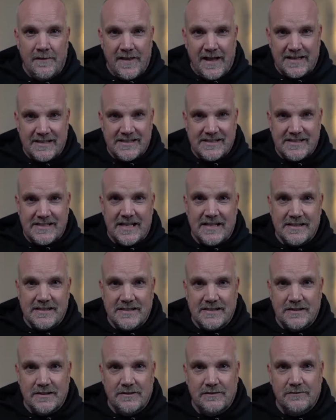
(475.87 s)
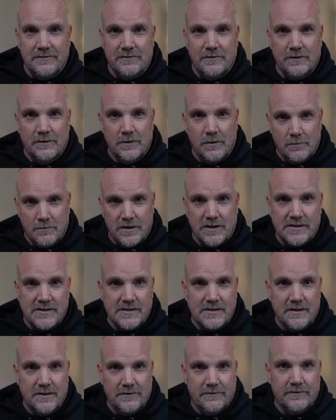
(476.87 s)
that sense of
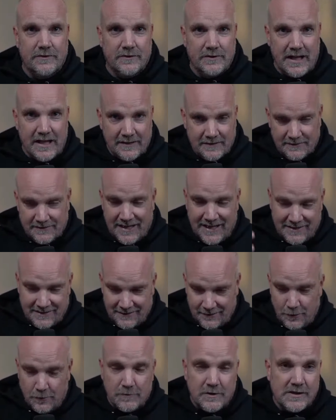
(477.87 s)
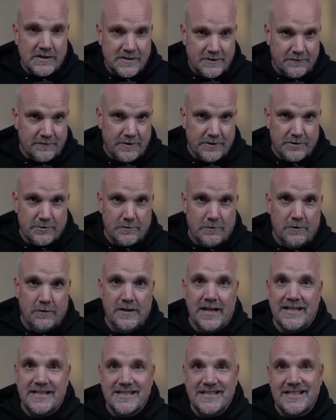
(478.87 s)
locus of that locus of control,
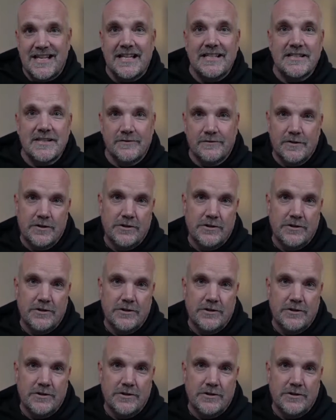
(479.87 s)
that sense of